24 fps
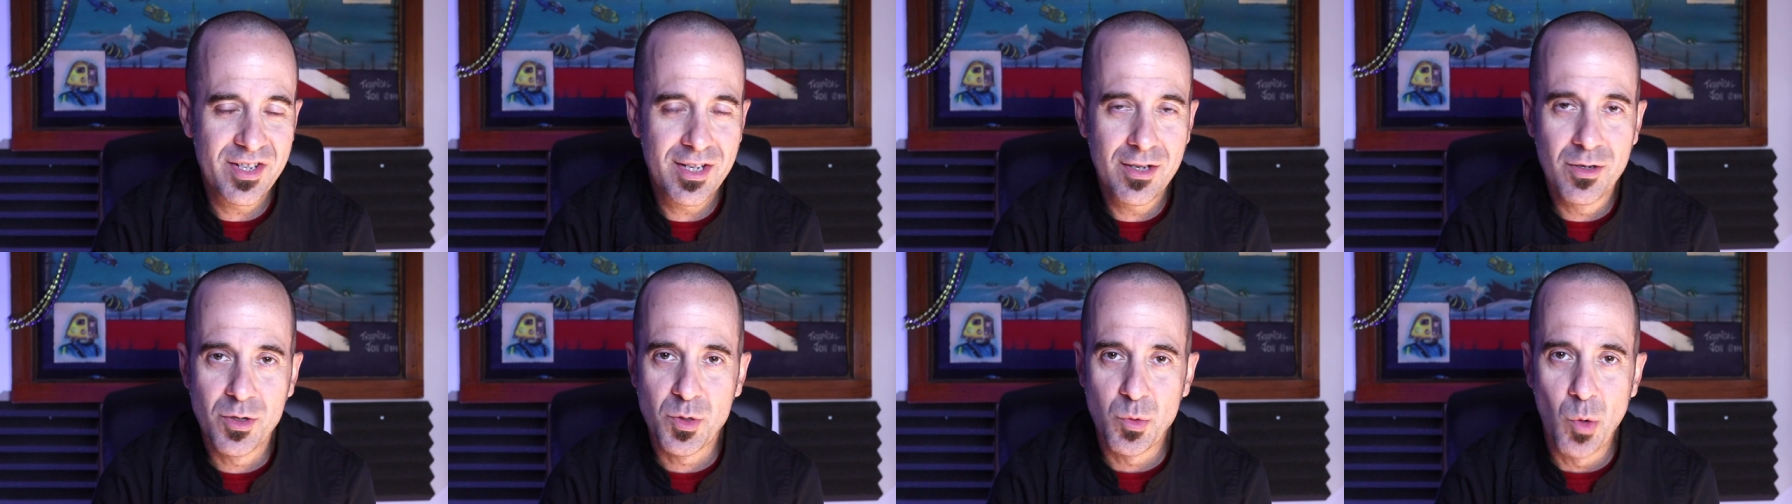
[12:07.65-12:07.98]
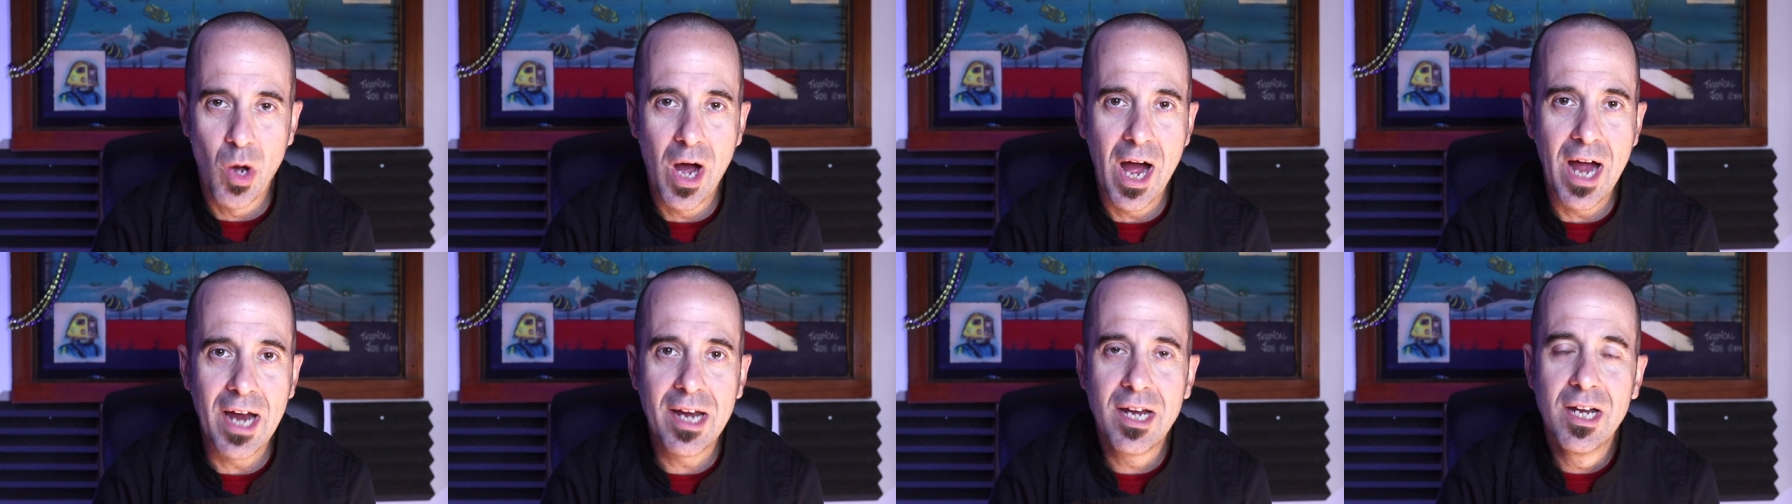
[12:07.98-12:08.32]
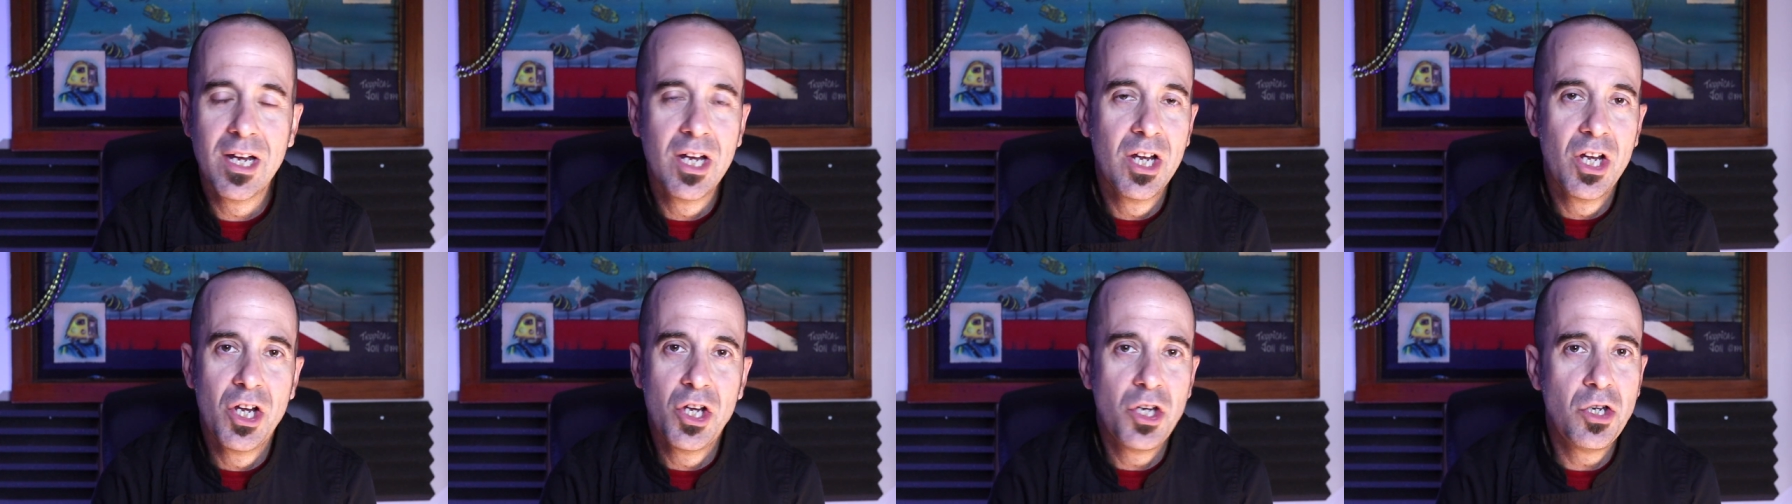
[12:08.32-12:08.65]
Here's why
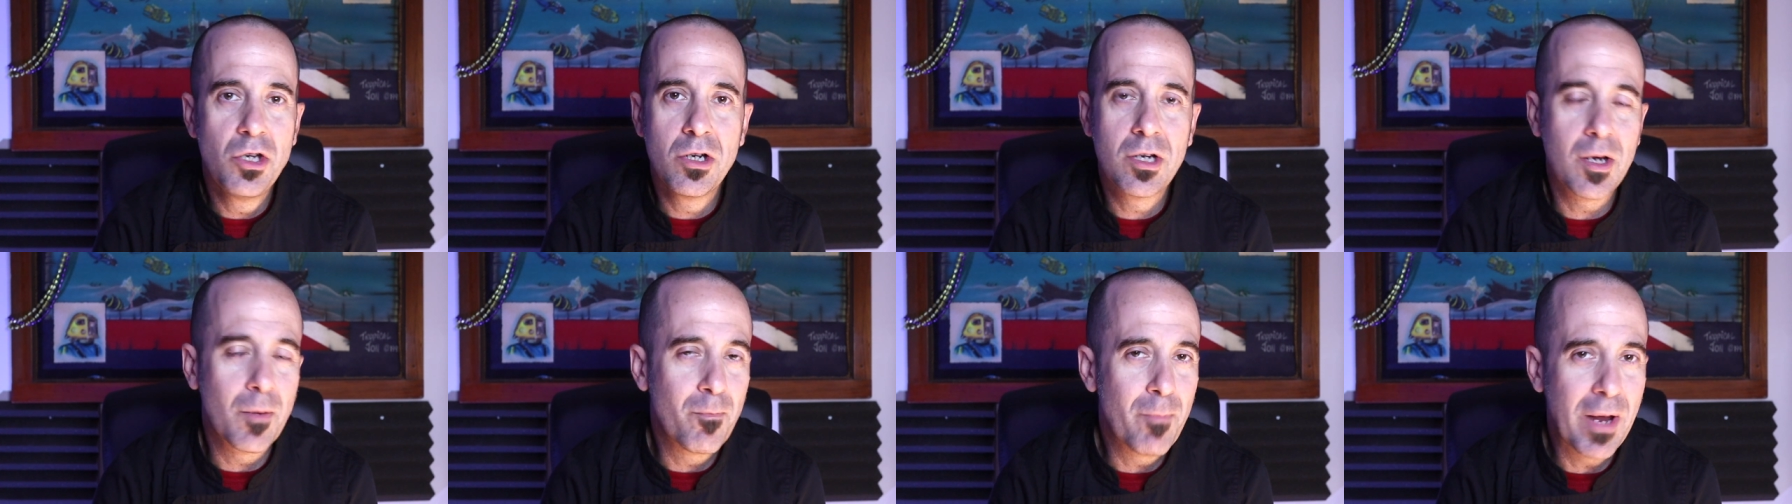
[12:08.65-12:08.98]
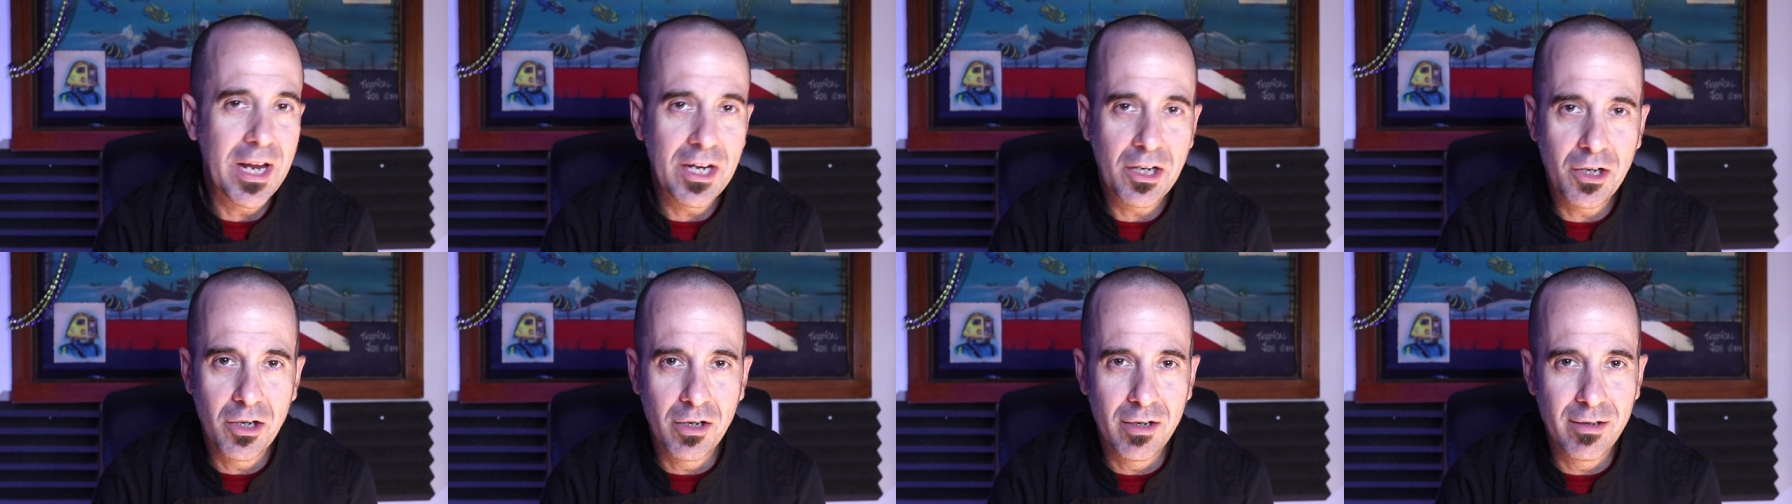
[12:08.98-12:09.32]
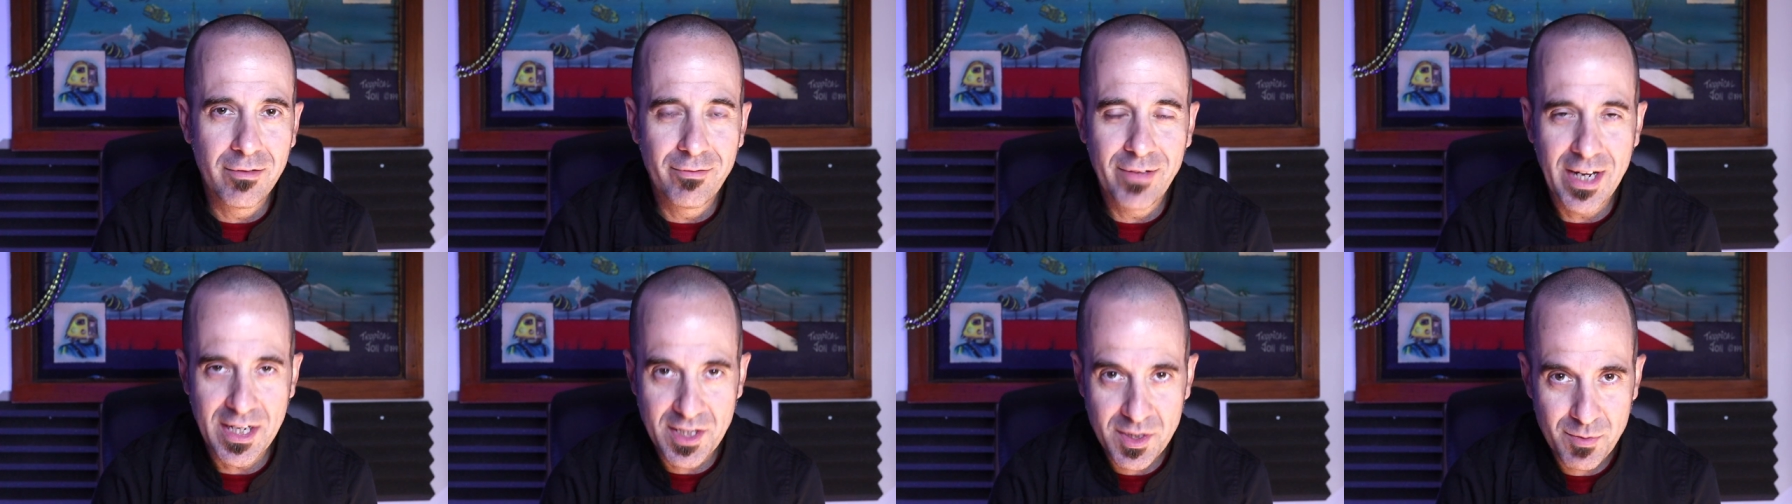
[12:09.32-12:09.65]
you can make good
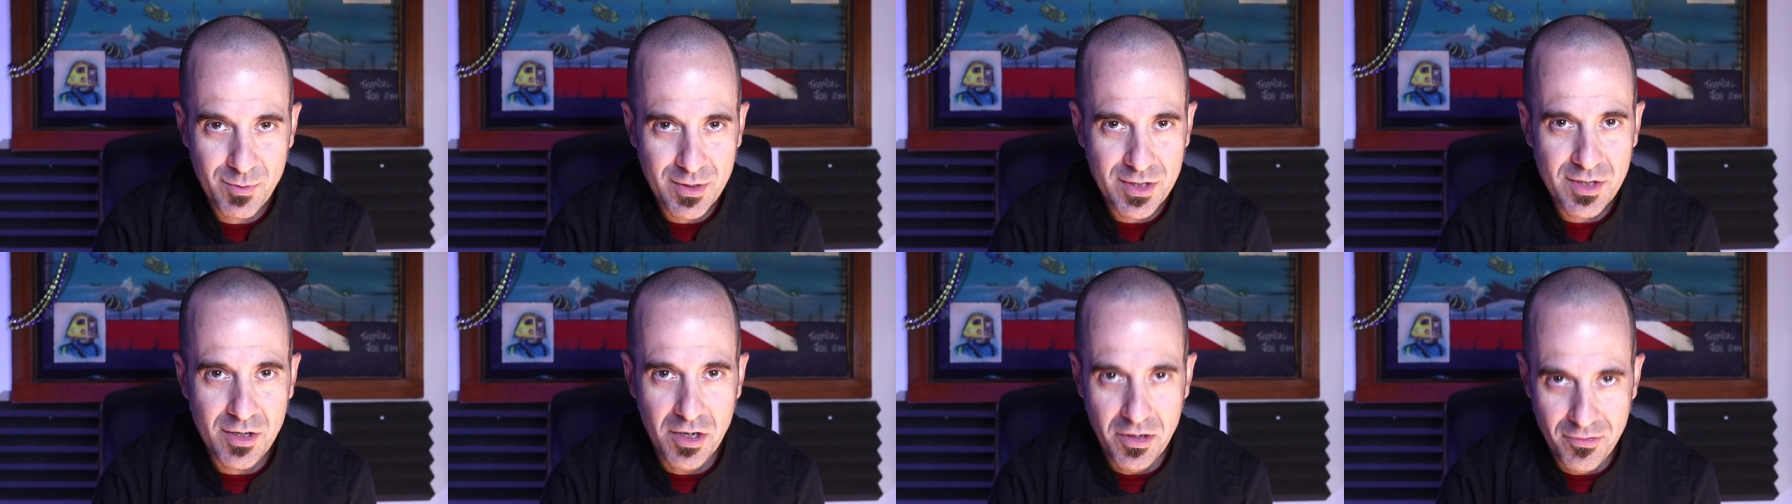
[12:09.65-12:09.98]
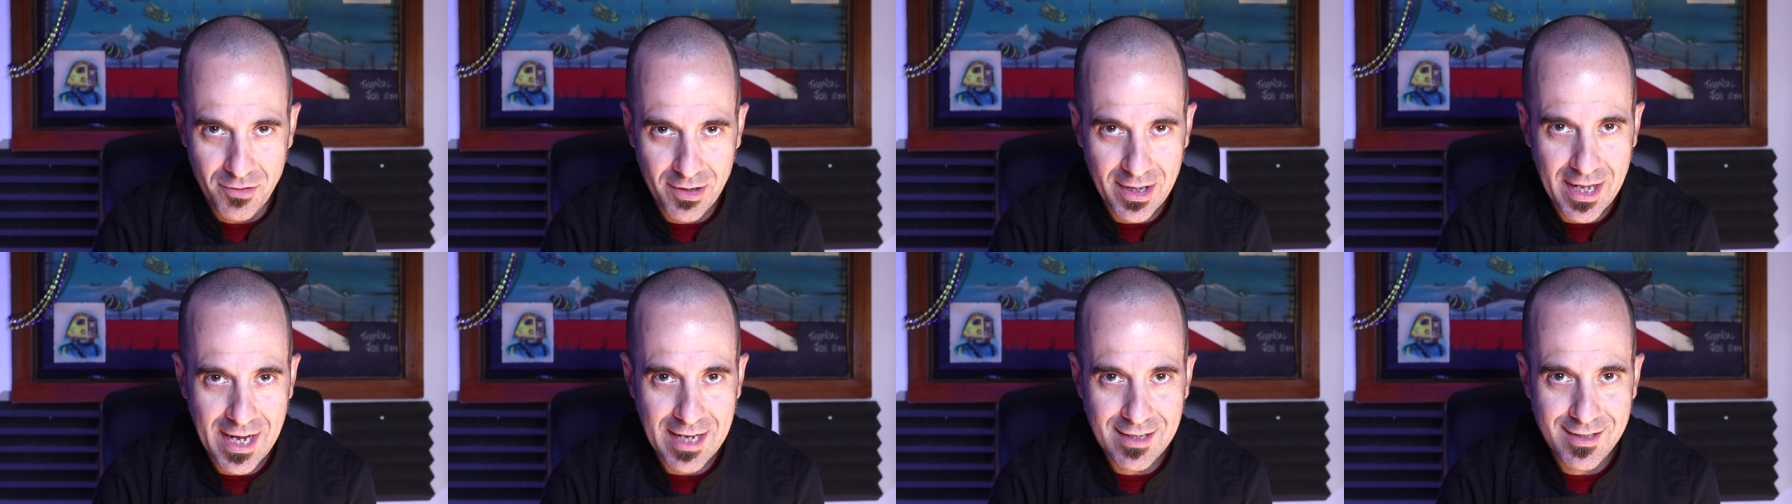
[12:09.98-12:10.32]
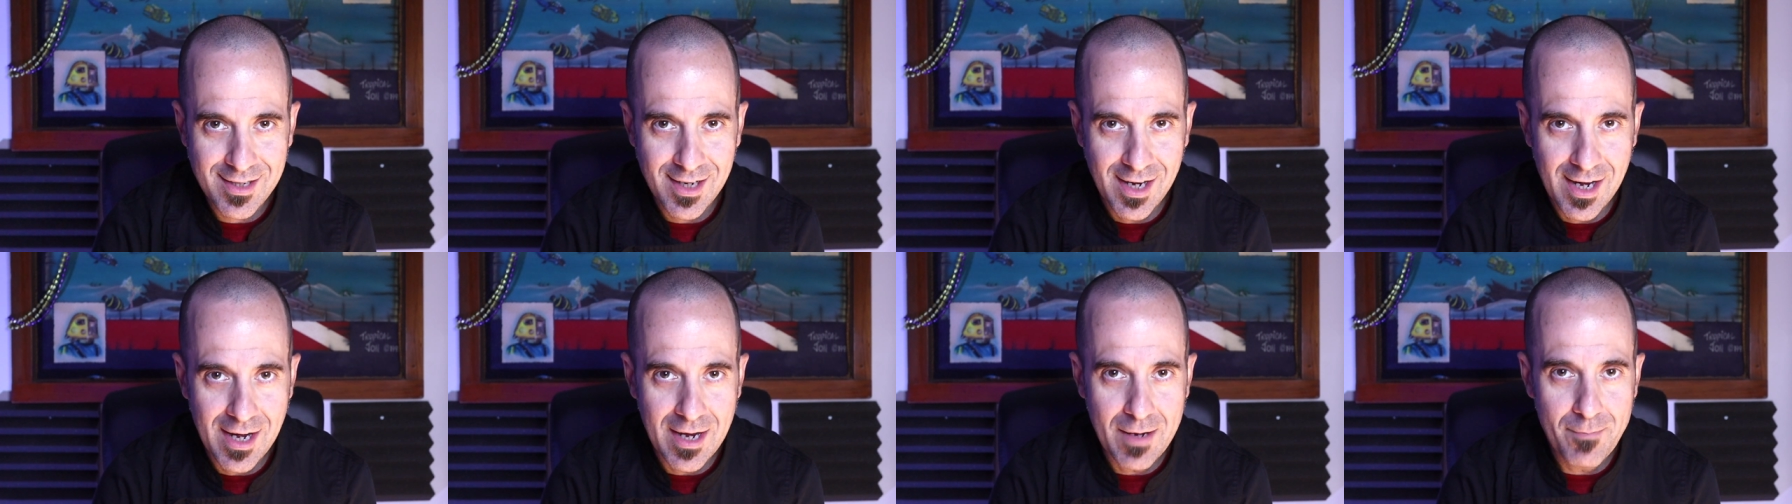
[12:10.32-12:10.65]
investments over that
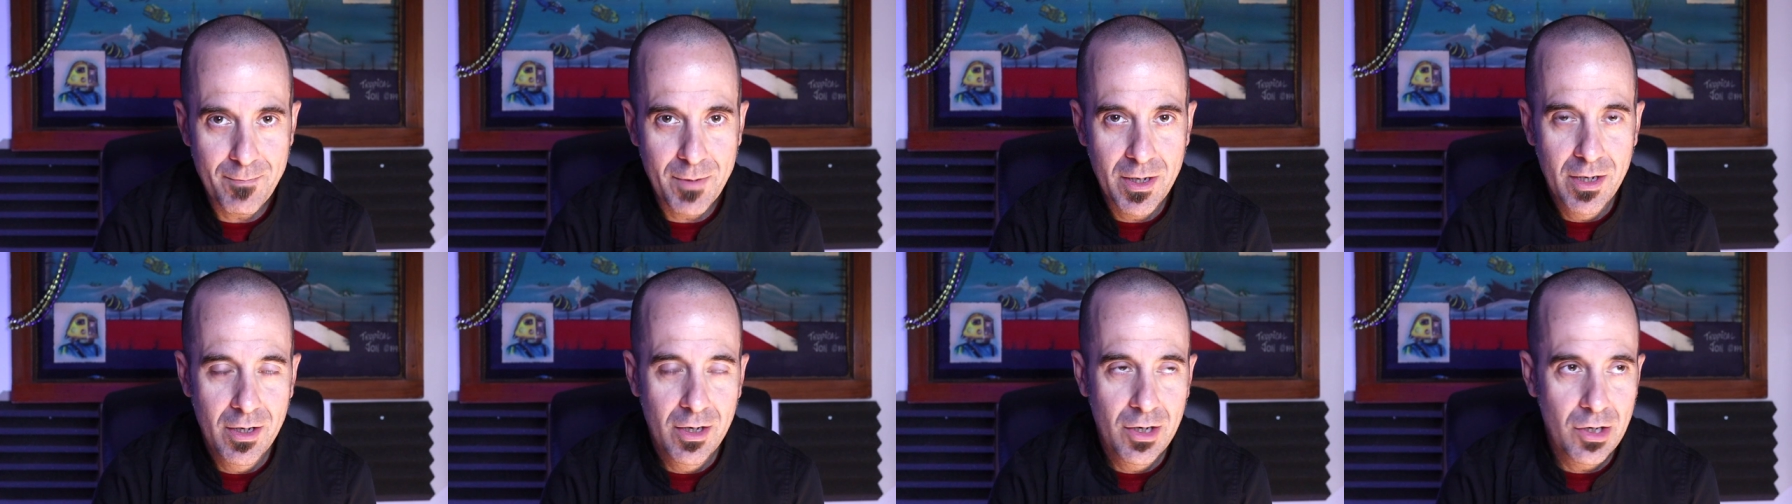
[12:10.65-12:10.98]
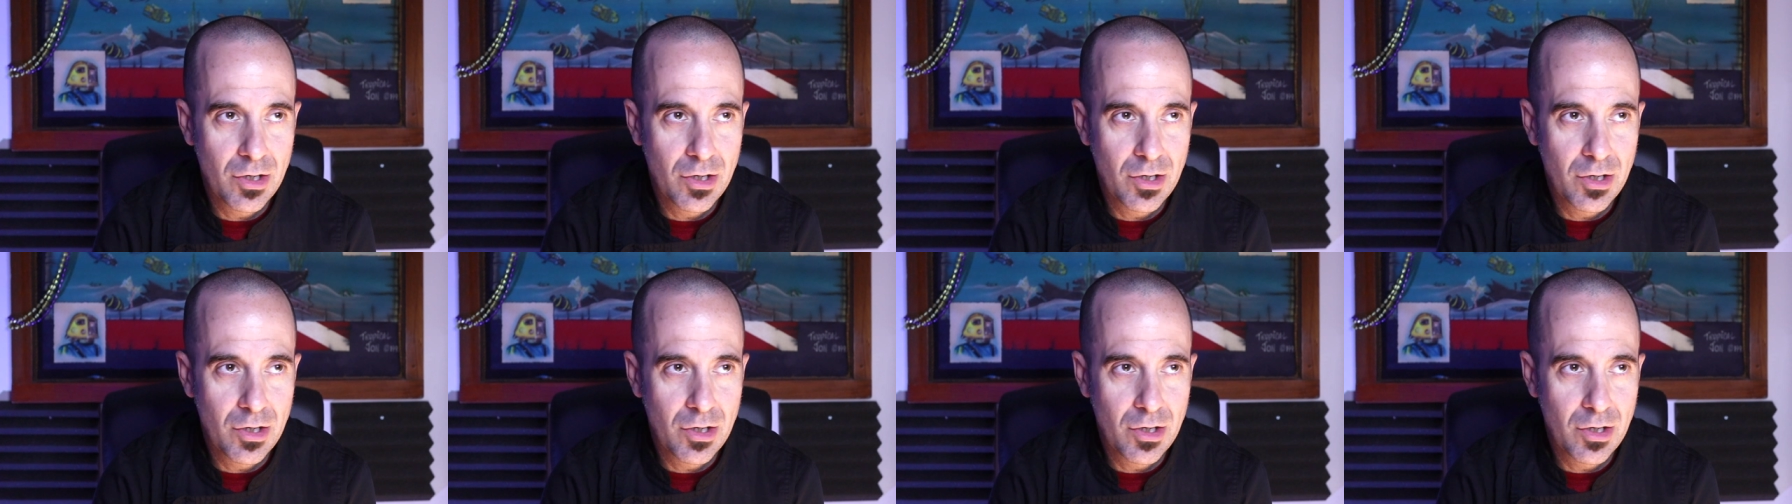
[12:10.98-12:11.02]
time.